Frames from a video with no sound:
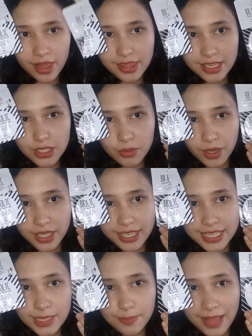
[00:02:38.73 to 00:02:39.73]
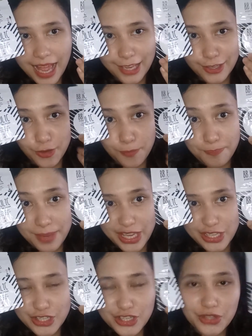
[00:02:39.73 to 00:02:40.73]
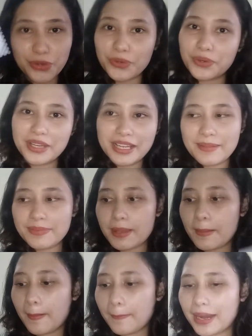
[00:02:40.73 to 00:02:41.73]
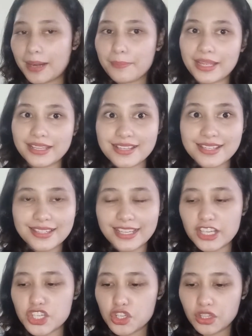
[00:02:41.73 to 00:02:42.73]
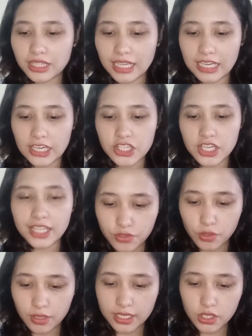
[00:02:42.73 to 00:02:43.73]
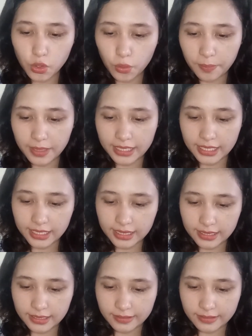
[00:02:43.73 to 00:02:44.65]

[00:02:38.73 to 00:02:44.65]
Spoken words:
Well, this one is black yung beige. So, di ba parang may distinction talaga siya. So, let's open it.